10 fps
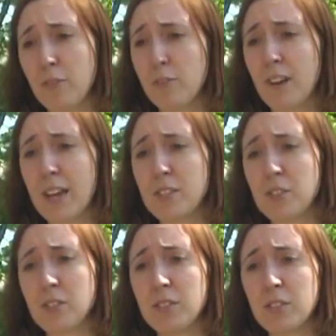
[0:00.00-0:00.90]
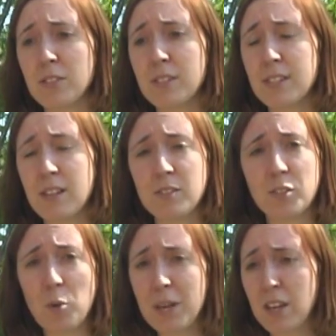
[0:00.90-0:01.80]
fosters. There's
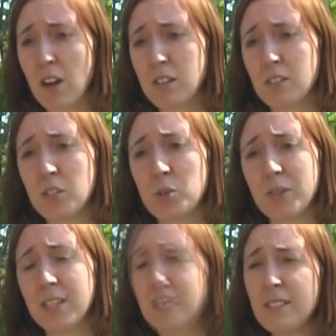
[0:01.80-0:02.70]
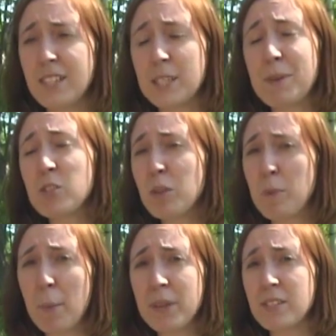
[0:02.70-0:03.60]
so many dogs on the streets, especially
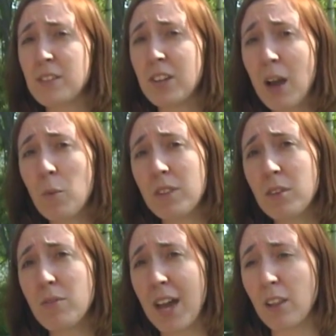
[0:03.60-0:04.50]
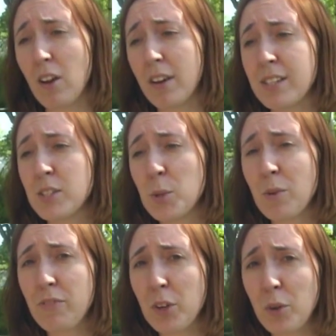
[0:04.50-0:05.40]
with puppies. They're not with you that long, and so
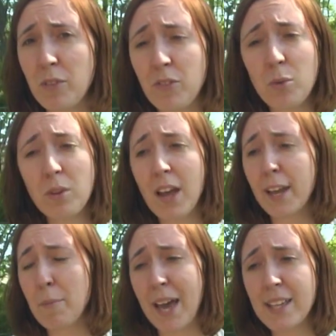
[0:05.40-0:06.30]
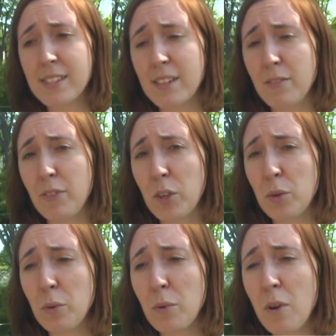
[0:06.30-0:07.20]
if you if you like pets, and if
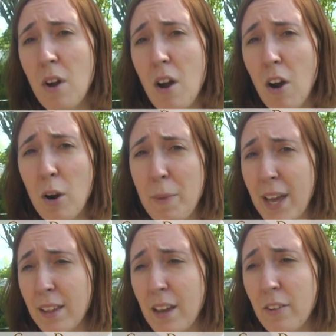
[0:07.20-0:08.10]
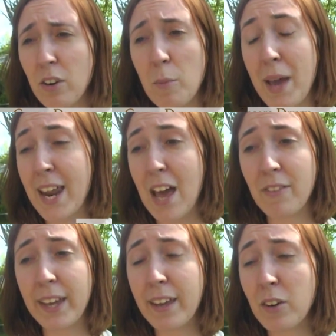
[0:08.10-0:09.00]
you are a pet lover or pet
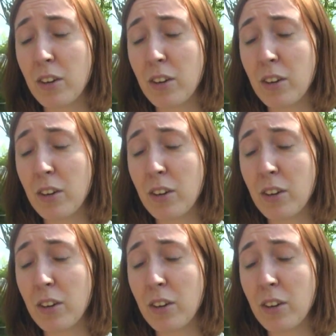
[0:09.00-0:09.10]
advocate, or